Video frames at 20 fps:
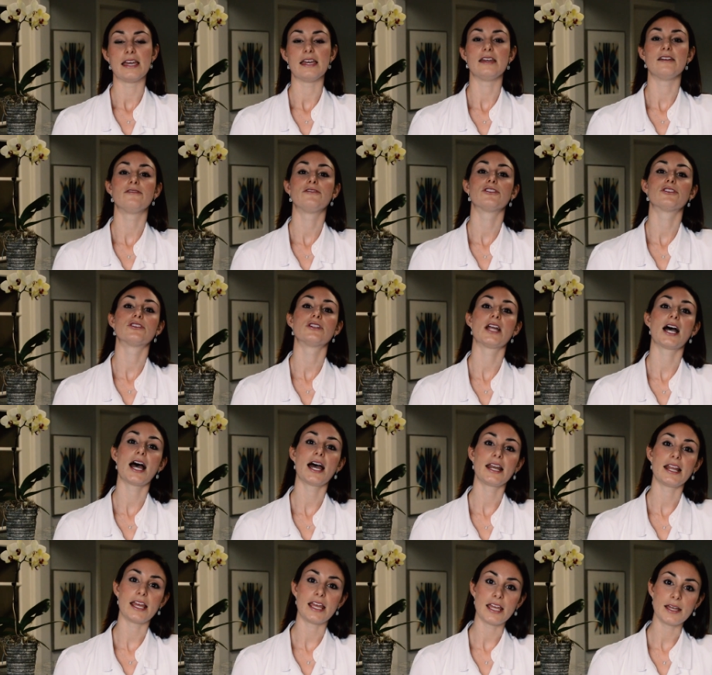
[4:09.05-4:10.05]
If you're
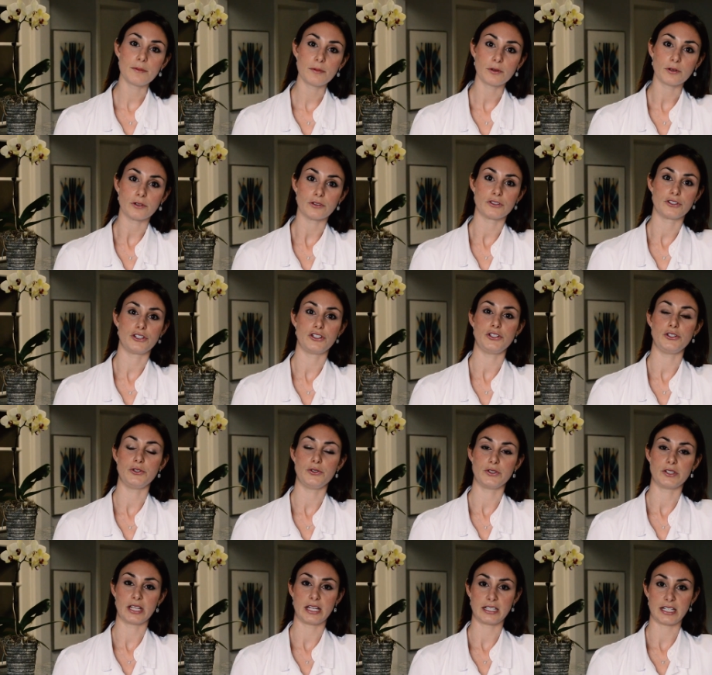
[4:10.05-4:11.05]
not able to
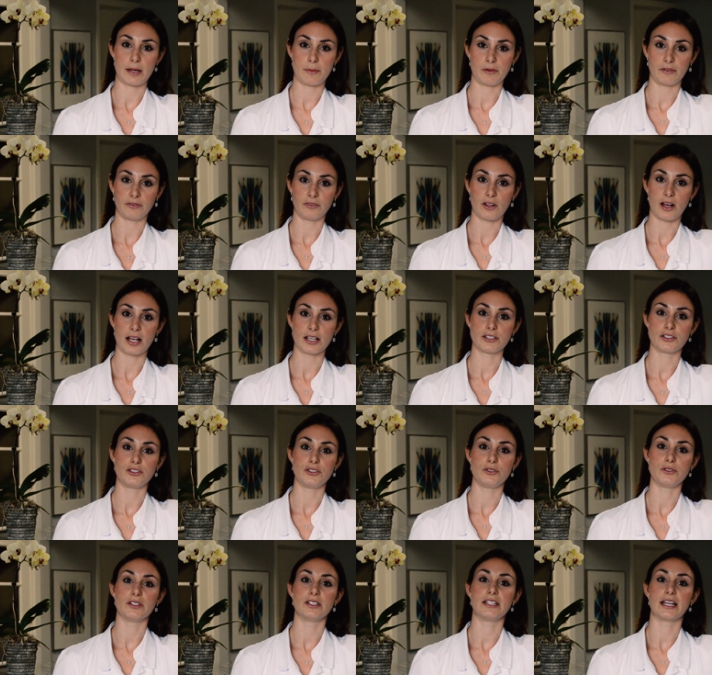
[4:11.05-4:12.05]
use that type of floss
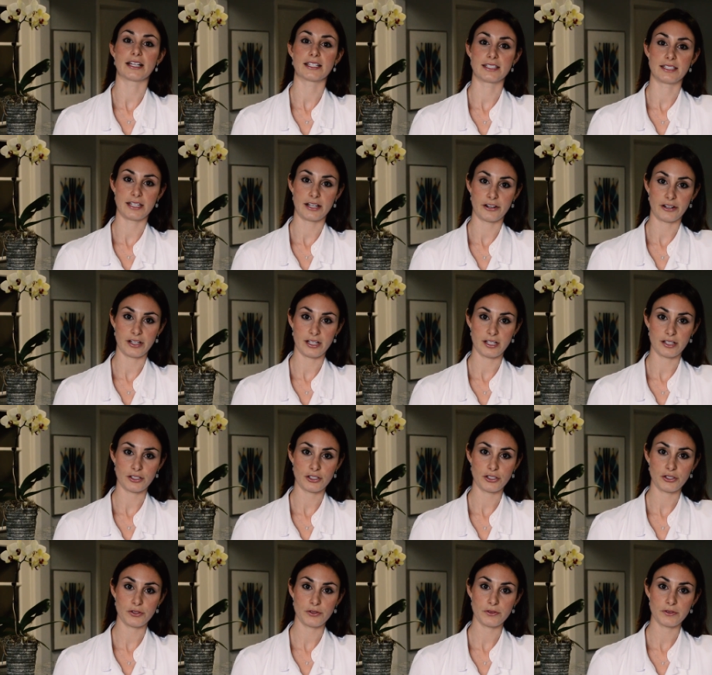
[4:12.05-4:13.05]
due to dexterity
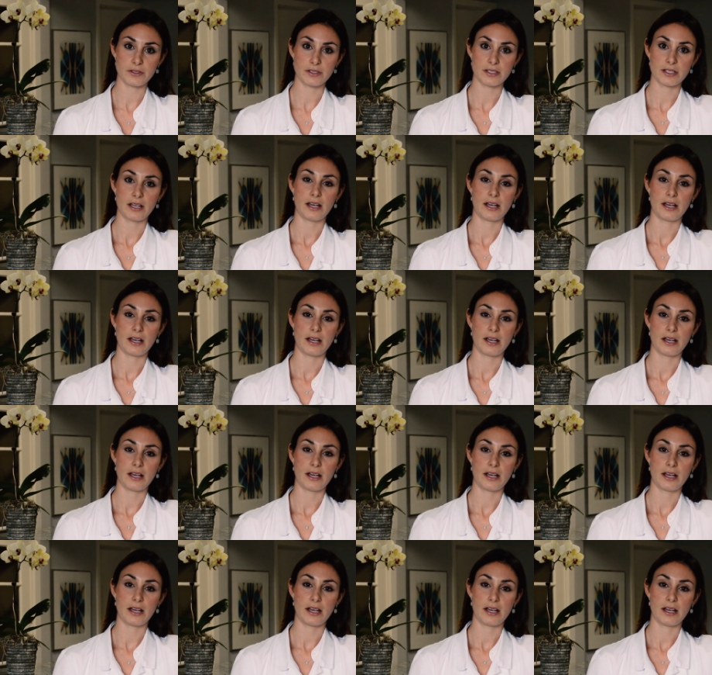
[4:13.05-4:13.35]
issues,